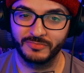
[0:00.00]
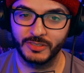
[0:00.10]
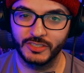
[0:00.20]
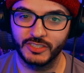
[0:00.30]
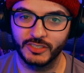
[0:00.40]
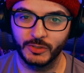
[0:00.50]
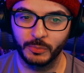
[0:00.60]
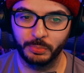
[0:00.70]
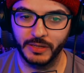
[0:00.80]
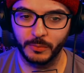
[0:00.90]
What's she gonna do?
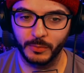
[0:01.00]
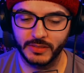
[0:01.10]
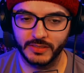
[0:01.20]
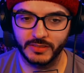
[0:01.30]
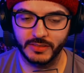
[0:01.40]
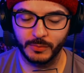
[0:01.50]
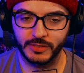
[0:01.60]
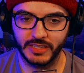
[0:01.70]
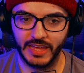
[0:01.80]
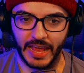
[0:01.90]
Beat him with the
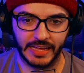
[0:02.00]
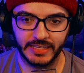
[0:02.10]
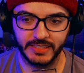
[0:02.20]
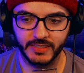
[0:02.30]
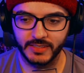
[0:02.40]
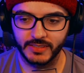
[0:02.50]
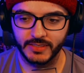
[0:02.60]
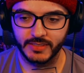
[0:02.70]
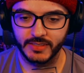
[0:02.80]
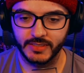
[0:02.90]
with the cane?
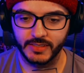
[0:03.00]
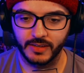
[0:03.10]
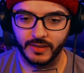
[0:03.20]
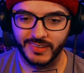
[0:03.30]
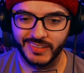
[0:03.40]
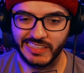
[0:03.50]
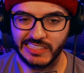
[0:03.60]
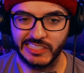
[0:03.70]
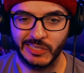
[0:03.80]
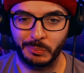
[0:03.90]

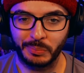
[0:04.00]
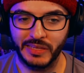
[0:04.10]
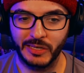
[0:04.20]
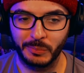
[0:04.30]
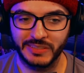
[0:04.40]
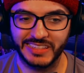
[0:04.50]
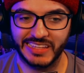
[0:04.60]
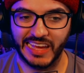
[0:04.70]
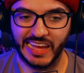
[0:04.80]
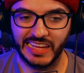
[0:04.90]
You're gonna beat him with a
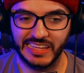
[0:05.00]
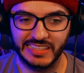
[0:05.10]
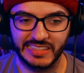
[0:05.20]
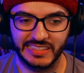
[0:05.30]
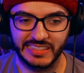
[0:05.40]
cane?